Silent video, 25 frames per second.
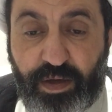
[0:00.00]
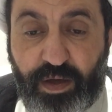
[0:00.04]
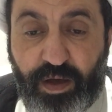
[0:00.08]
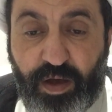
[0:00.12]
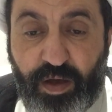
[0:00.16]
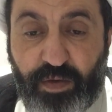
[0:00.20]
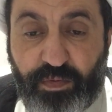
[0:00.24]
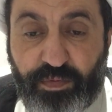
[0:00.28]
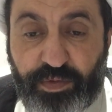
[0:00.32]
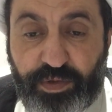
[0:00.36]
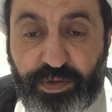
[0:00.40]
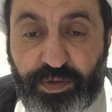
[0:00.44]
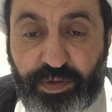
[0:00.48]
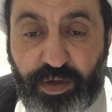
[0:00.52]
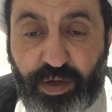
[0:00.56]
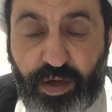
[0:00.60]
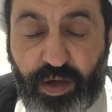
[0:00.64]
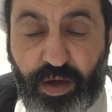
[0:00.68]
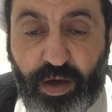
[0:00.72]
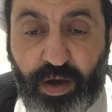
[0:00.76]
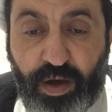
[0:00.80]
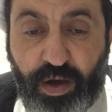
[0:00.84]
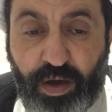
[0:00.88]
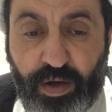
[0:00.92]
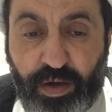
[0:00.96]
our
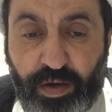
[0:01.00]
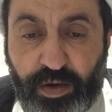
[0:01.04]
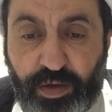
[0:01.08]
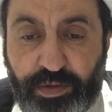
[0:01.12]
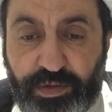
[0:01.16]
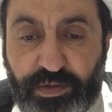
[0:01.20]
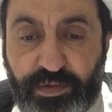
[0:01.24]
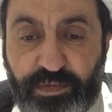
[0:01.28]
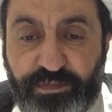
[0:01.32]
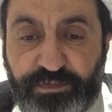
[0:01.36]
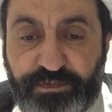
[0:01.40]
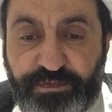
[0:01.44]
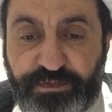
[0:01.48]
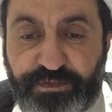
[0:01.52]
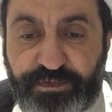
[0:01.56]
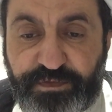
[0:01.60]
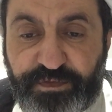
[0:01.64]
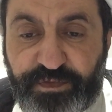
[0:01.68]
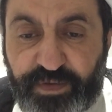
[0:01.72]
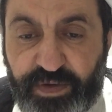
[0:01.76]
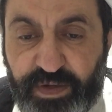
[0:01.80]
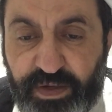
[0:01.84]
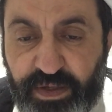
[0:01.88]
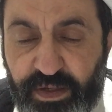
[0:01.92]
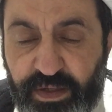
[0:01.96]
heart
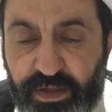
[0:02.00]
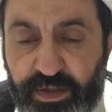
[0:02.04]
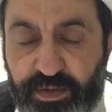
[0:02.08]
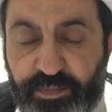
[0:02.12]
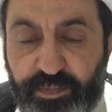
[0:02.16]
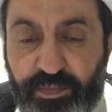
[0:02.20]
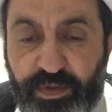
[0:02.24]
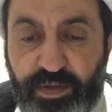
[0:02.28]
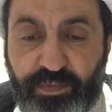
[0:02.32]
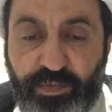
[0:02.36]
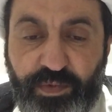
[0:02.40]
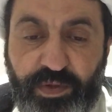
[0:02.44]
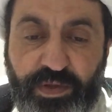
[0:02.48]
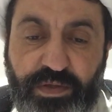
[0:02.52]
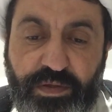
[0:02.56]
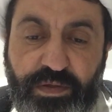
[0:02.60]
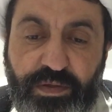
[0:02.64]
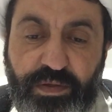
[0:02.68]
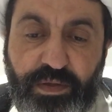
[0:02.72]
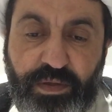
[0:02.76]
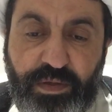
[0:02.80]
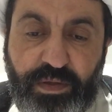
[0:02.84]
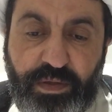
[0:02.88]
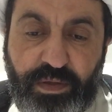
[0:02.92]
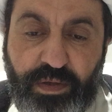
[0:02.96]
firm with
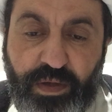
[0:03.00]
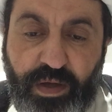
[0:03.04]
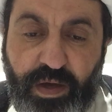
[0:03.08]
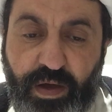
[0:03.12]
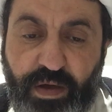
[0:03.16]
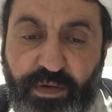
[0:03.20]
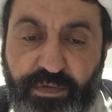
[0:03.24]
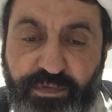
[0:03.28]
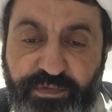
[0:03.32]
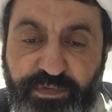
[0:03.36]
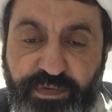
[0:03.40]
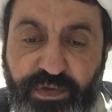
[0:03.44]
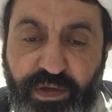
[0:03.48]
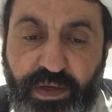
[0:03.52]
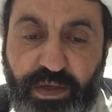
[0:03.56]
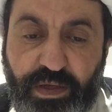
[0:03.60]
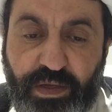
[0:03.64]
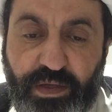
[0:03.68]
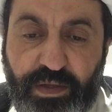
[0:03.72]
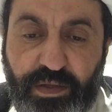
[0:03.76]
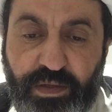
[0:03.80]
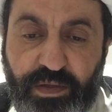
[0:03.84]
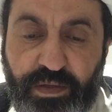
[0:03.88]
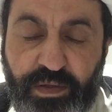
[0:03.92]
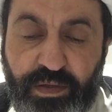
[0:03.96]
our
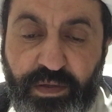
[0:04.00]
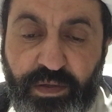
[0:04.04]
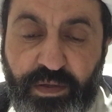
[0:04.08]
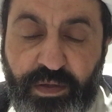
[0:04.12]
faith